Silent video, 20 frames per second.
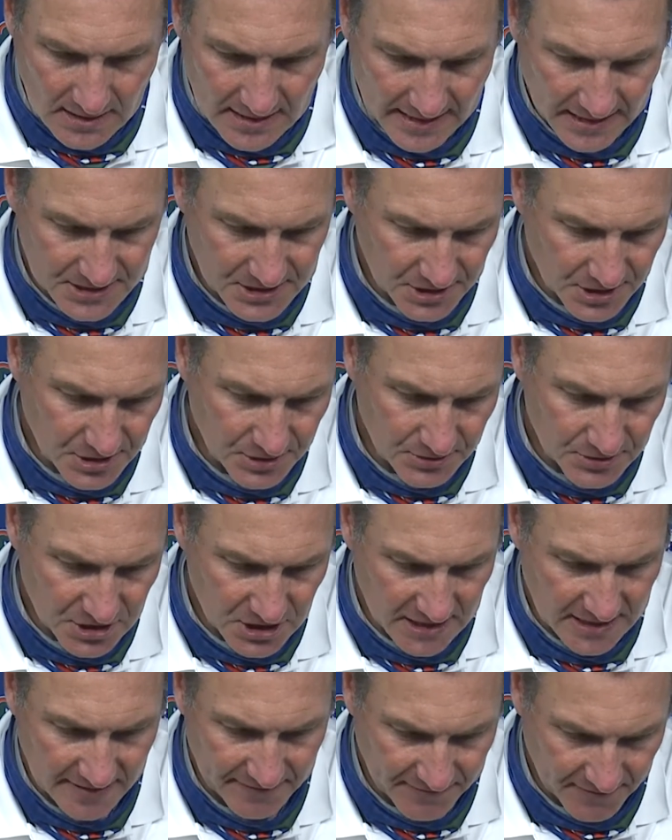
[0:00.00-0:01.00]

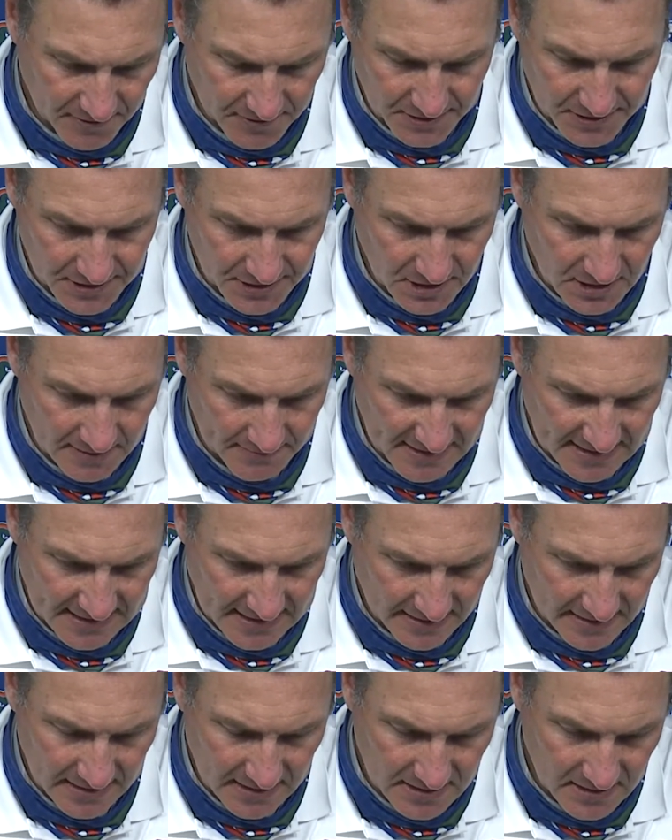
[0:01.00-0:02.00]
Execution, effort. You know, I mean,
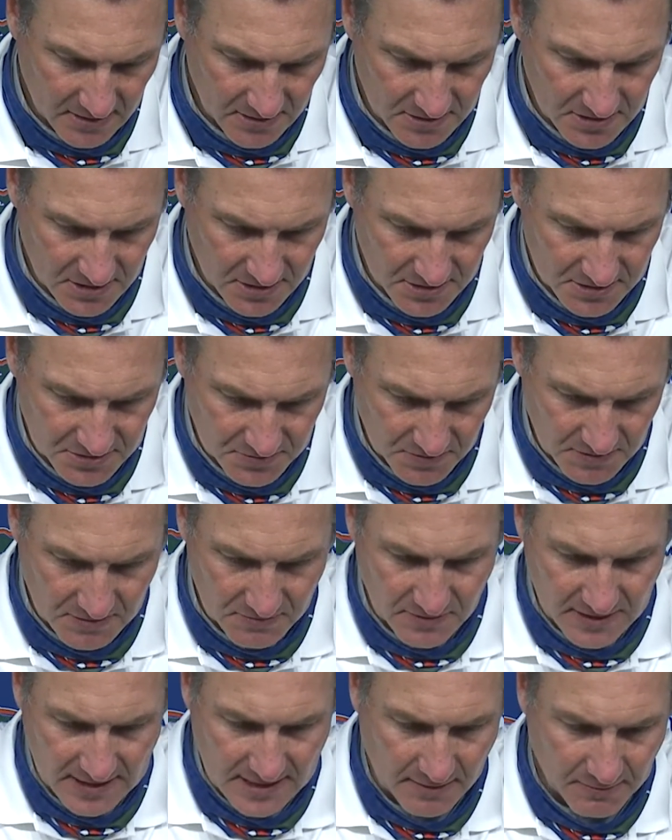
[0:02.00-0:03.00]
I think
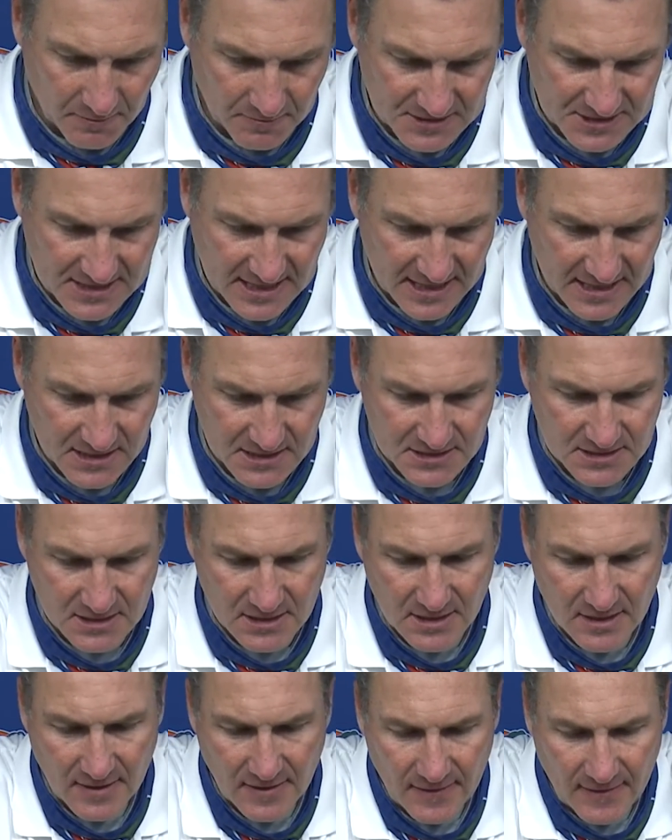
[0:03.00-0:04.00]
we had a couple mistakes
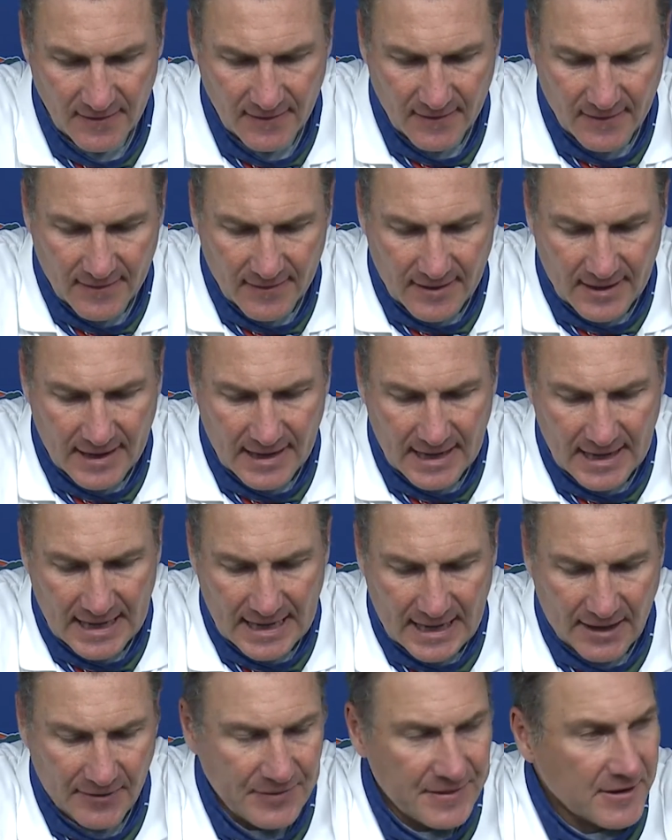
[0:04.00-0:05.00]

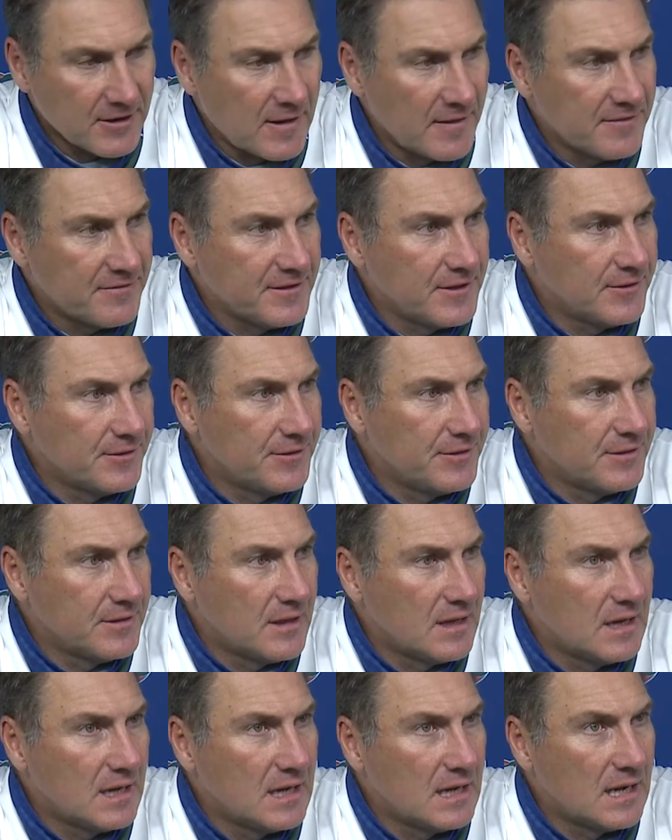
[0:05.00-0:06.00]
out there on the field
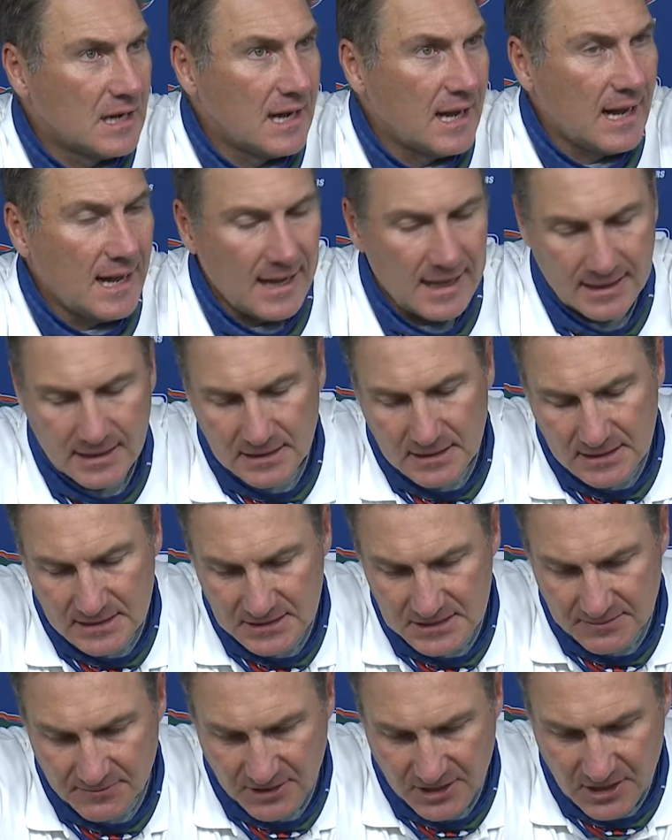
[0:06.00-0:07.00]

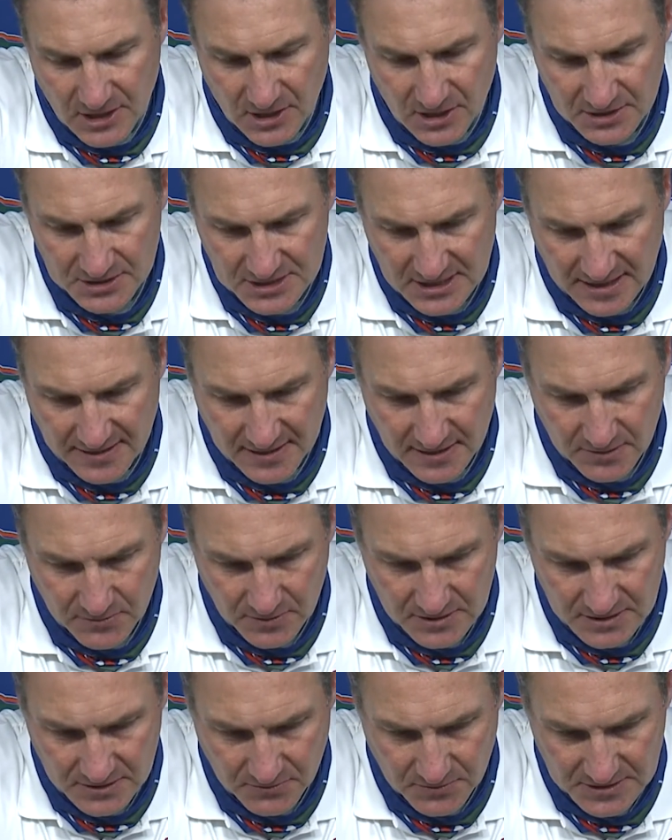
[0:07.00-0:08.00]
in some of the calls. I think
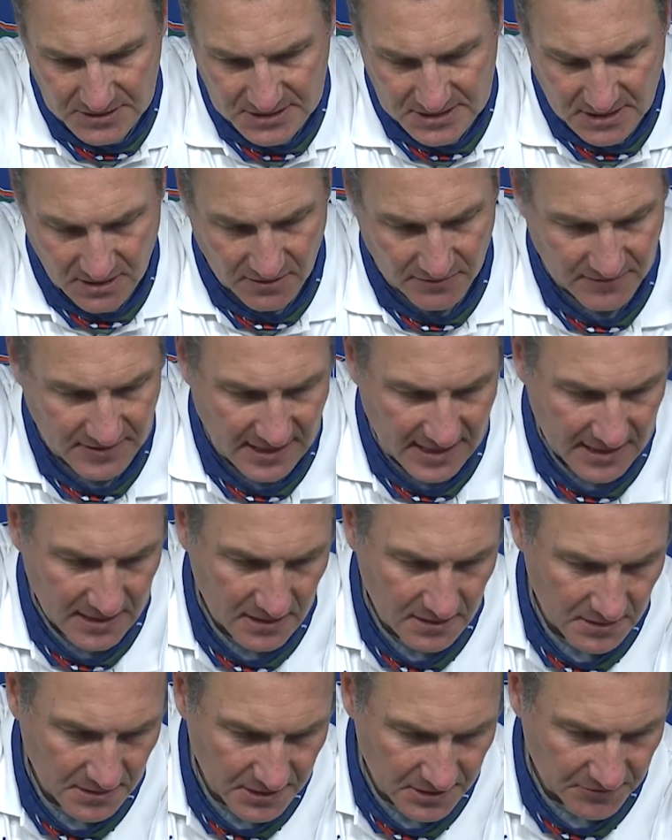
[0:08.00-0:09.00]
we still have got
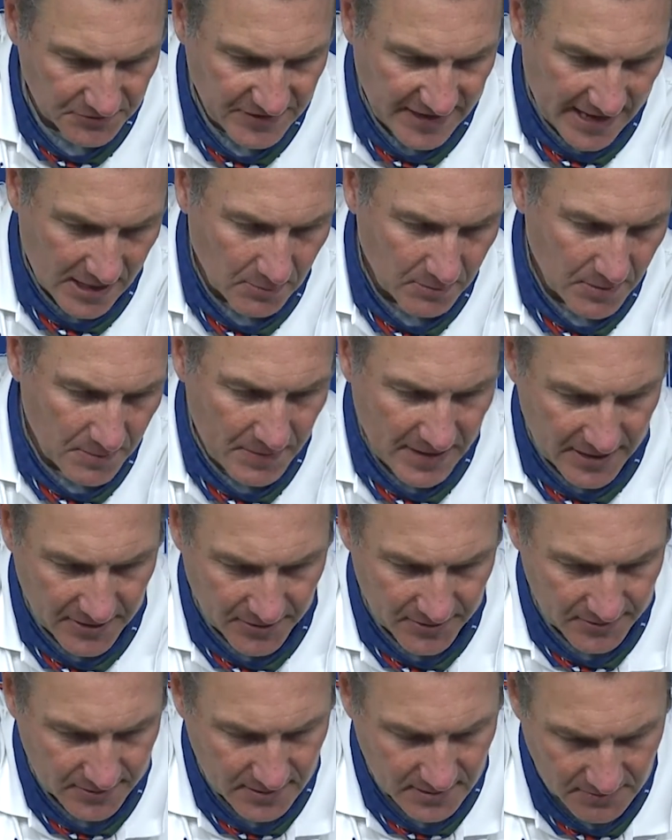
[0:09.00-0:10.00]
to, you know, tackle a bit
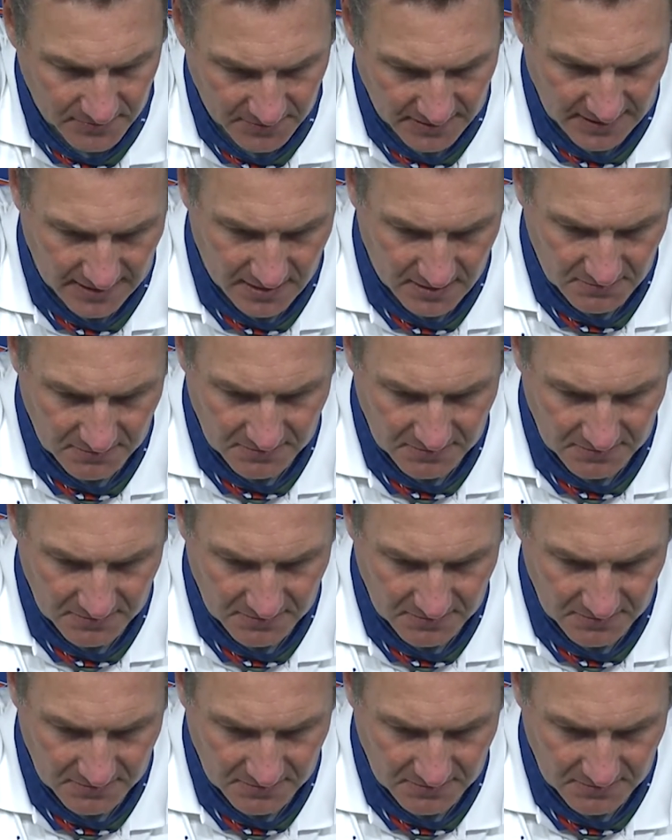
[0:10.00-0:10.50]
better, and we got